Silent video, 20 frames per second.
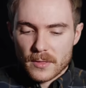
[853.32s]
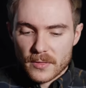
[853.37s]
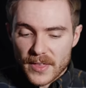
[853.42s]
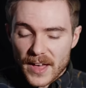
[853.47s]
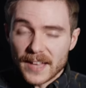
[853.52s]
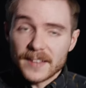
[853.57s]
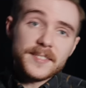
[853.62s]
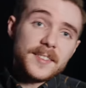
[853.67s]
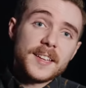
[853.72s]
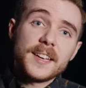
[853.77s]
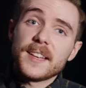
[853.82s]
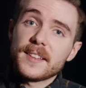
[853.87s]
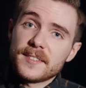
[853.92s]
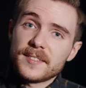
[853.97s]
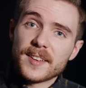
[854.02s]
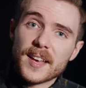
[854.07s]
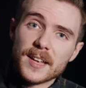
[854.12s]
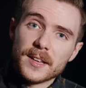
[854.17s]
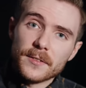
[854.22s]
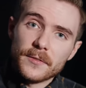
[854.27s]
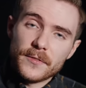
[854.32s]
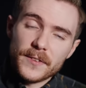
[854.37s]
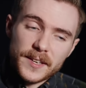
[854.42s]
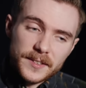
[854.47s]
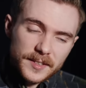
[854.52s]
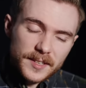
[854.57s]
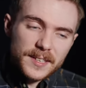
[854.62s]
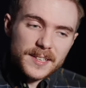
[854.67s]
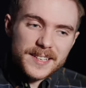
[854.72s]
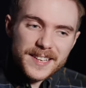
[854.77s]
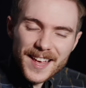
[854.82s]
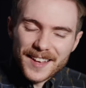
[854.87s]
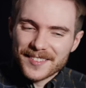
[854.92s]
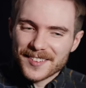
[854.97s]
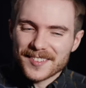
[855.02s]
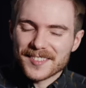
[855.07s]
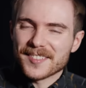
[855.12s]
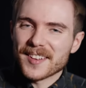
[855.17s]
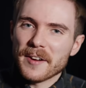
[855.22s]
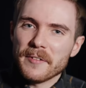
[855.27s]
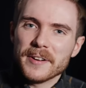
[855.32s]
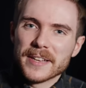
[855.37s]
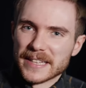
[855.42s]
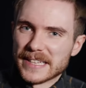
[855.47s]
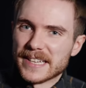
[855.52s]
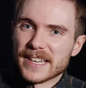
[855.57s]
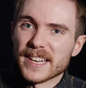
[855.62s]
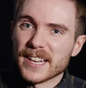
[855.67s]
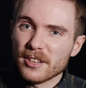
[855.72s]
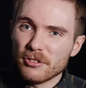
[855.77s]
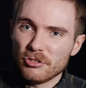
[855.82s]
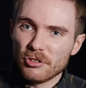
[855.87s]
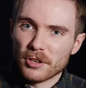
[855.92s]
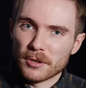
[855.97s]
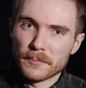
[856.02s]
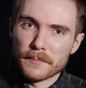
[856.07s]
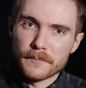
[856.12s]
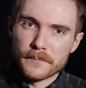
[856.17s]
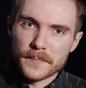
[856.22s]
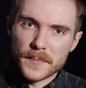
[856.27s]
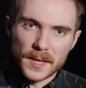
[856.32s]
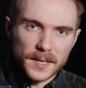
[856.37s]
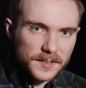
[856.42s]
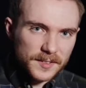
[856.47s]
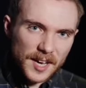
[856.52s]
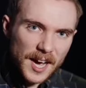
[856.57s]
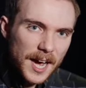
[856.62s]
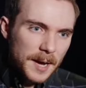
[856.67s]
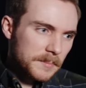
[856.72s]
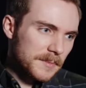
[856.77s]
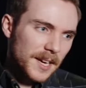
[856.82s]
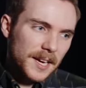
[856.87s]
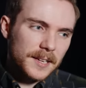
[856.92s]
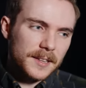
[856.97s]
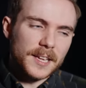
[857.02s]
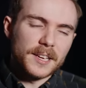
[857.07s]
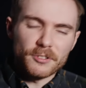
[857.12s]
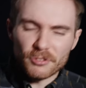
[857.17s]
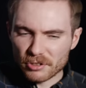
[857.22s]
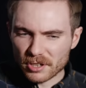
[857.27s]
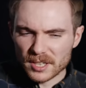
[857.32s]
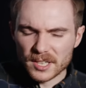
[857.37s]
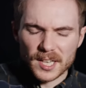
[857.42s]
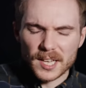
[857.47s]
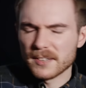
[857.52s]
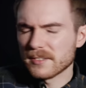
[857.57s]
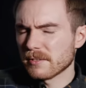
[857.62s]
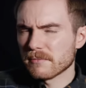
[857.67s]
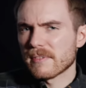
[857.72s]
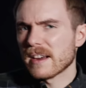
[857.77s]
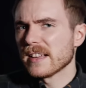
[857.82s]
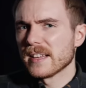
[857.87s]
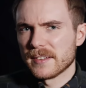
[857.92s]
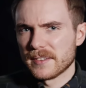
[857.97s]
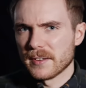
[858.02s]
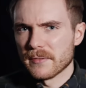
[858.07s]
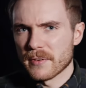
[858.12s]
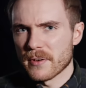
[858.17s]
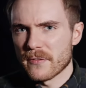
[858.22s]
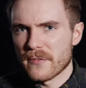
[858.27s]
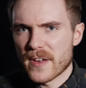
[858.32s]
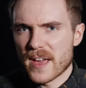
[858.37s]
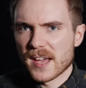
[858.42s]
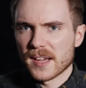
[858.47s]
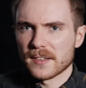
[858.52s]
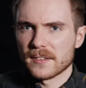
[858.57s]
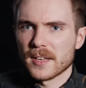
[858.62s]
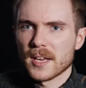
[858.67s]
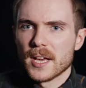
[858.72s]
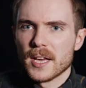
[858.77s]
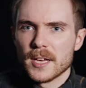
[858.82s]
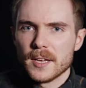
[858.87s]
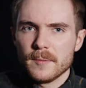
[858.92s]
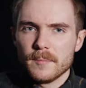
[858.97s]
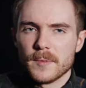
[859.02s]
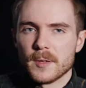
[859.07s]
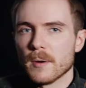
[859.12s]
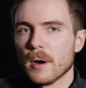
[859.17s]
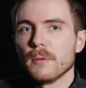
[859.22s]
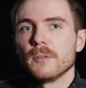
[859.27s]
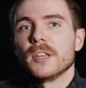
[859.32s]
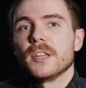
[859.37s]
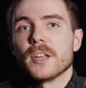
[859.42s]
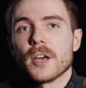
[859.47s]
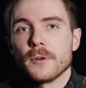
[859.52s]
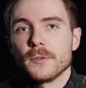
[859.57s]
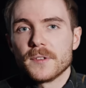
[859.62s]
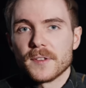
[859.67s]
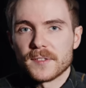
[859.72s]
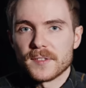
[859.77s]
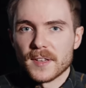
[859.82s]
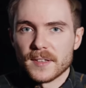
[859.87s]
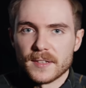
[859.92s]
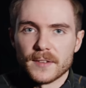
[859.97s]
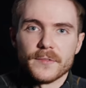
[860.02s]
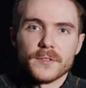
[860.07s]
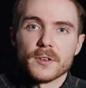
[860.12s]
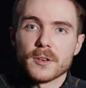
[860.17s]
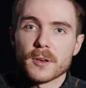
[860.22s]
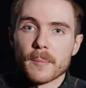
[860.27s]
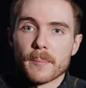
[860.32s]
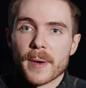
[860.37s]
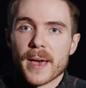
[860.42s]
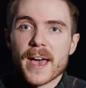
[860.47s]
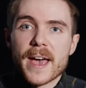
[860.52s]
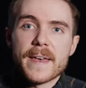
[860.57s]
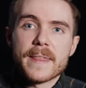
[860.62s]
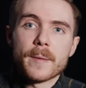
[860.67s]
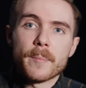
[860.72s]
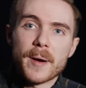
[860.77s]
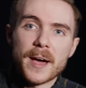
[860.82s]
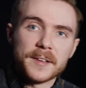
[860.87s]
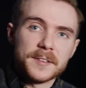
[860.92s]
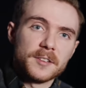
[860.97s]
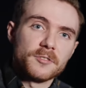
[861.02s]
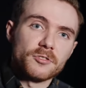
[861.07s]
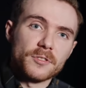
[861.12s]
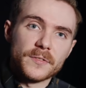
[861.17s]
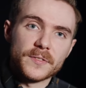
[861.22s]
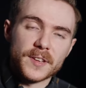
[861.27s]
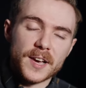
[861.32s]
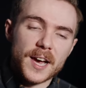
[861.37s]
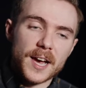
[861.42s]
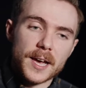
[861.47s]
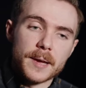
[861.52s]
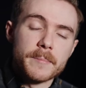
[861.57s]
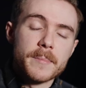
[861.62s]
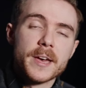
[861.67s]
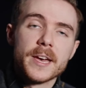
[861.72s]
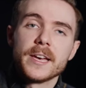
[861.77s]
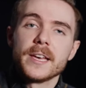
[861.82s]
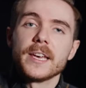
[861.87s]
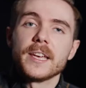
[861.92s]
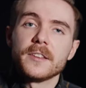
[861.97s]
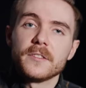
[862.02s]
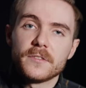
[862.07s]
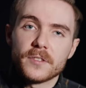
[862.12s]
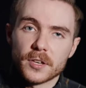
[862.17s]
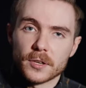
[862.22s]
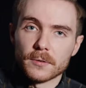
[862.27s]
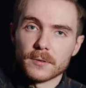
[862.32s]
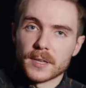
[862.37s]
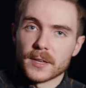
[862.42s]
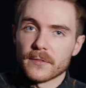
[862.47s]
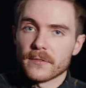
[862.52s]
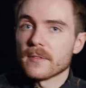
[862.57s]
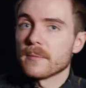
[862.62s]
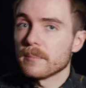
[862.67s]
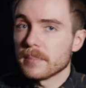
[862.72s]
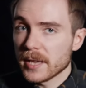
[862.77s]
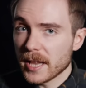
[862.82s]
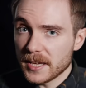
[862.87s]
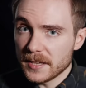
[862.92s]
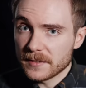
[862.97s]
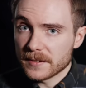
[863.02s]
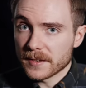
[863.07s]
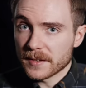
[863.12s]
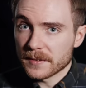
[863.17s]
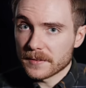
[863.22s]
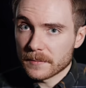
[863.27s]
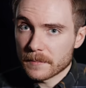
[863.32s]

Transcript: That in itself isn't necessarily an issue. Time dilation is a relative effect. You only notice it if you compare the passage of time in two different places,